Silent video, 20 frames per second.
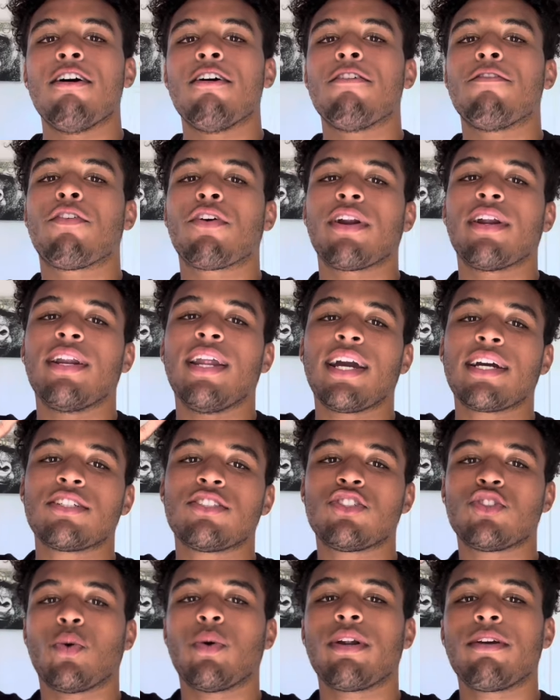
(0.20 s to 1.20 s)
For the next
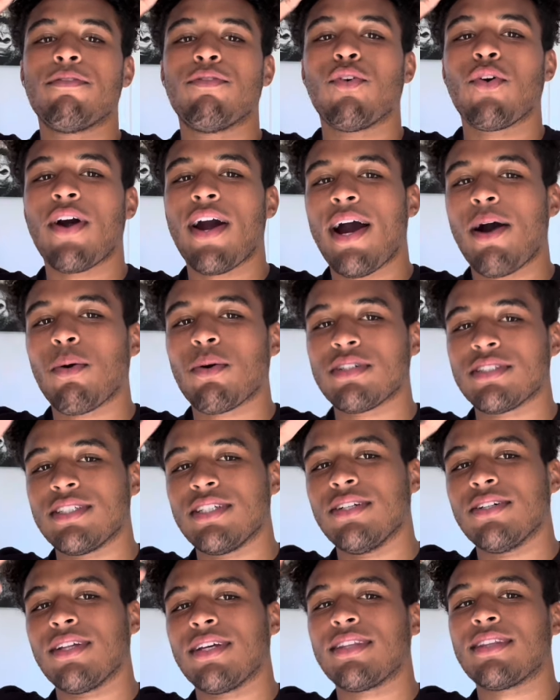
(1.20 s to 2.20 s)
24 hours, the
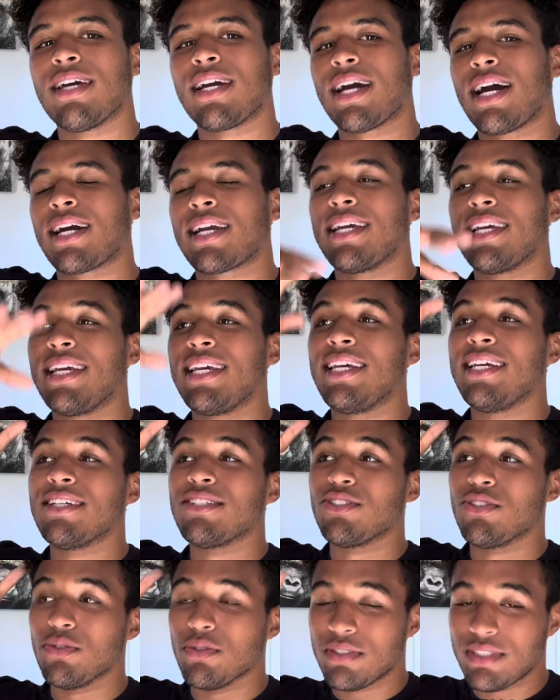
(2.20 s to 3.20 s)
only thing I can eat is
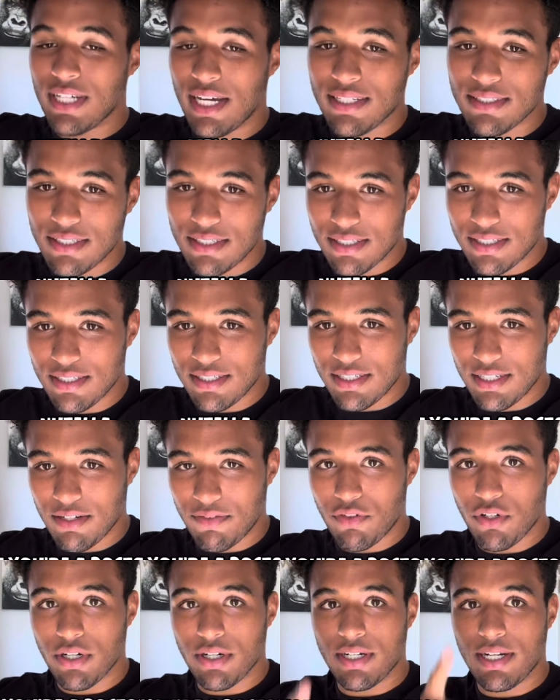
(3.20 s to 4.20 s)
Nutella. If
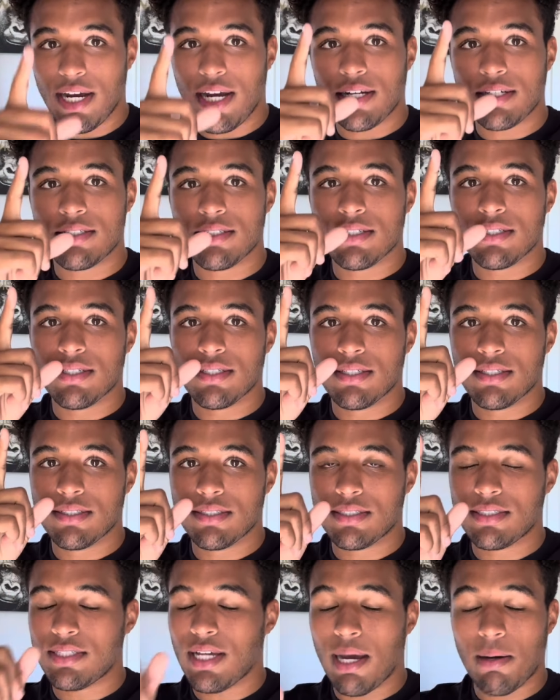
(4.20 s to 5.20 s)
you're a doctor,
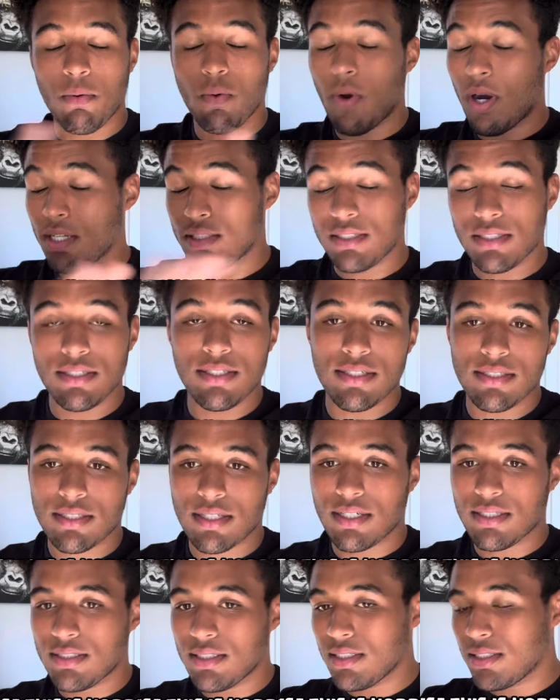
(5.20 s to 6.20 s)
stop watching this
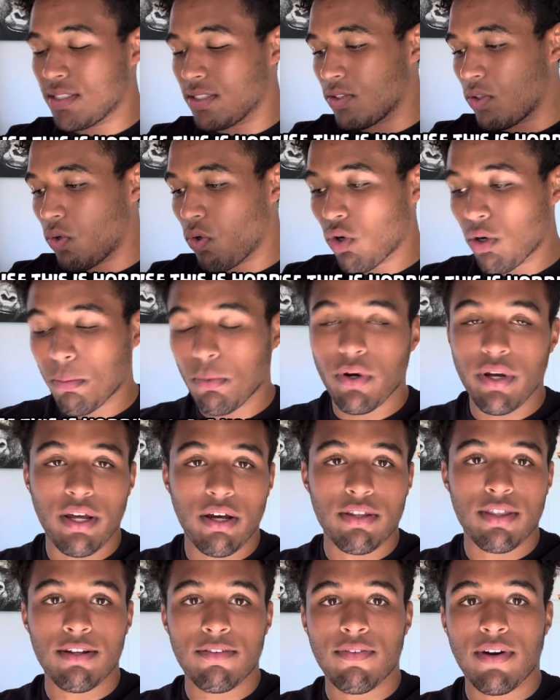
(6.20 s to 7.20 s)
because this is horrible
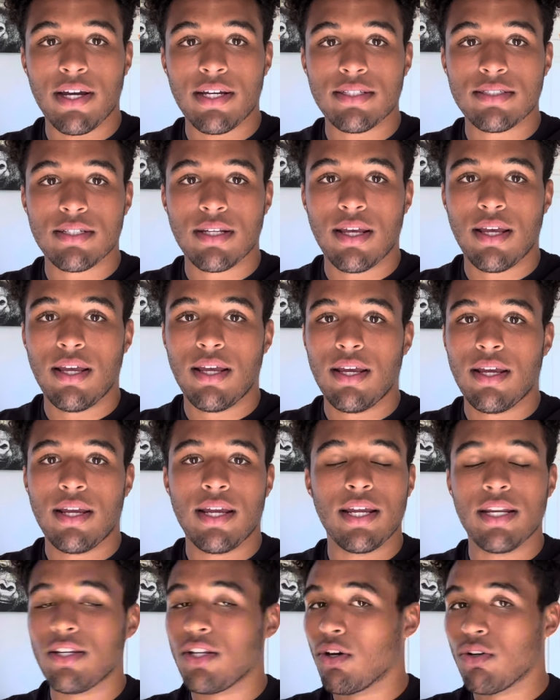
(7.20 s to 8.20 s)
health advice
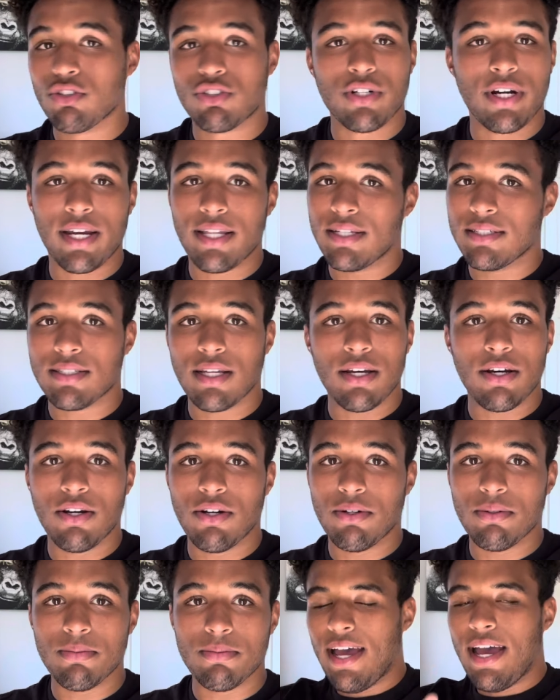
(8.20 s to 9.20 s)
and don't try this at
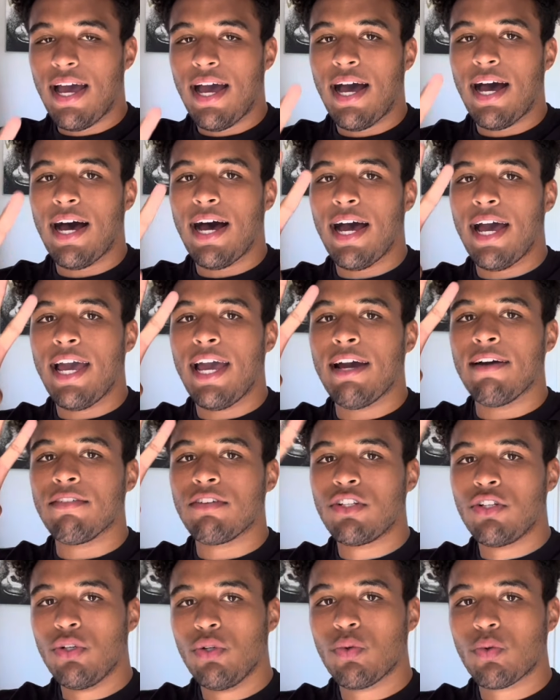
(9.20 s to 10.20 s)
home. I have
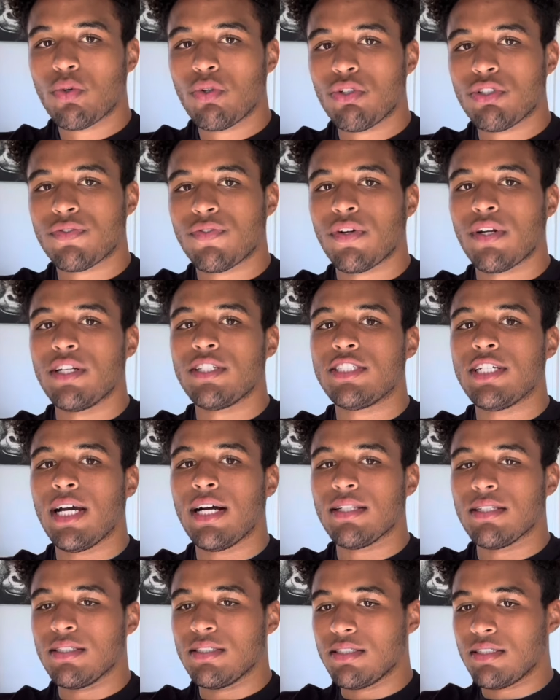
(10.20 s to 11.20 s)
two rules for the
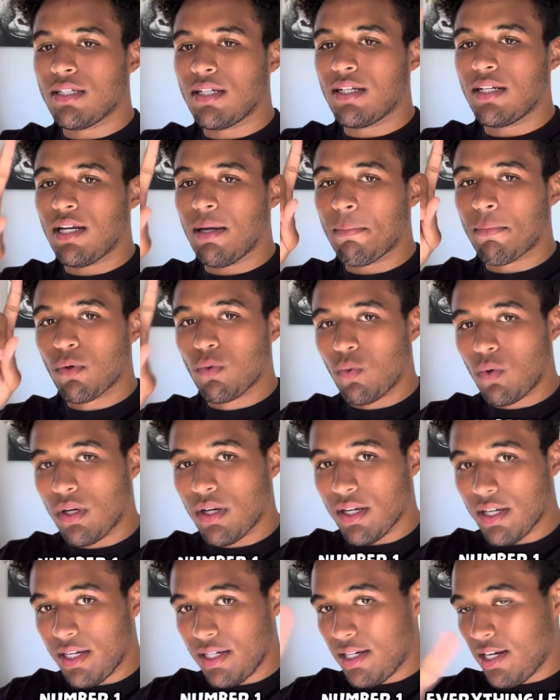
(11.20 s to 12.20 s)
challenge. Number
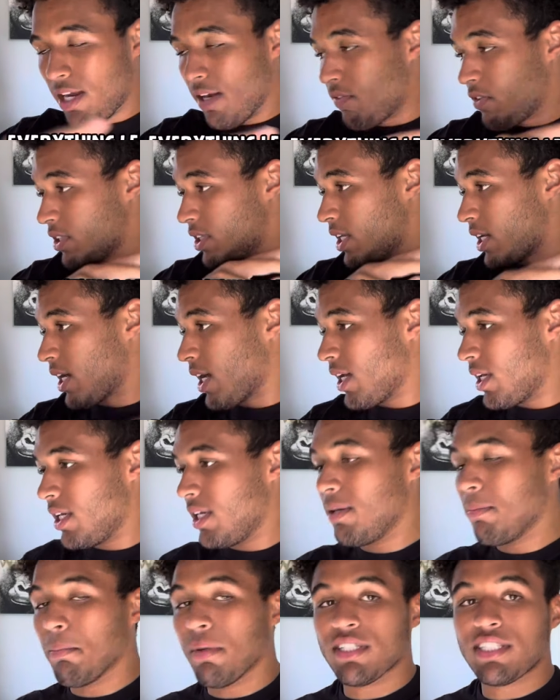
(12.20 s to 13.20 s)
one, everything I
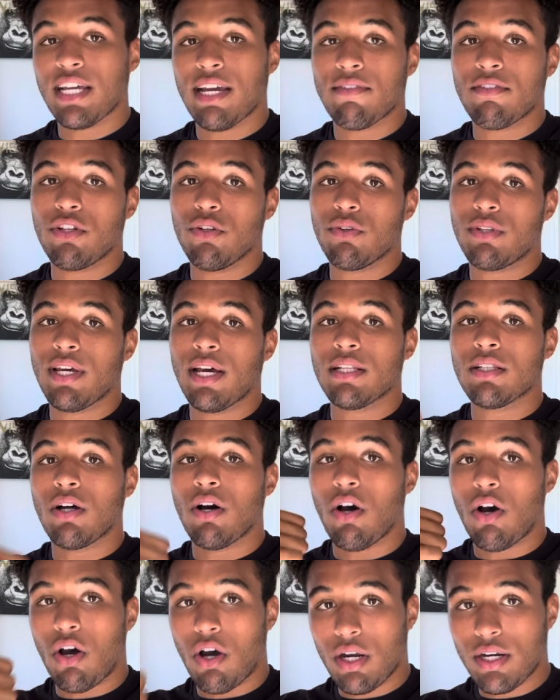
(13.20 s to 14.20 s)
eat must have
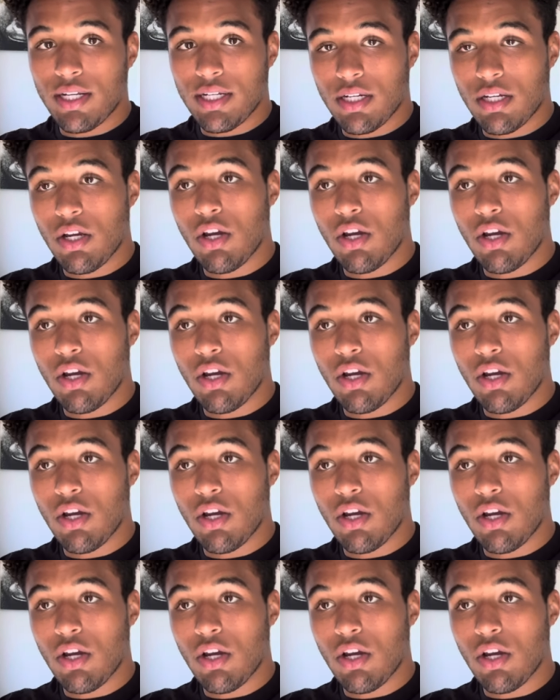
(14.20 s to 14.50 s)
Nutella on it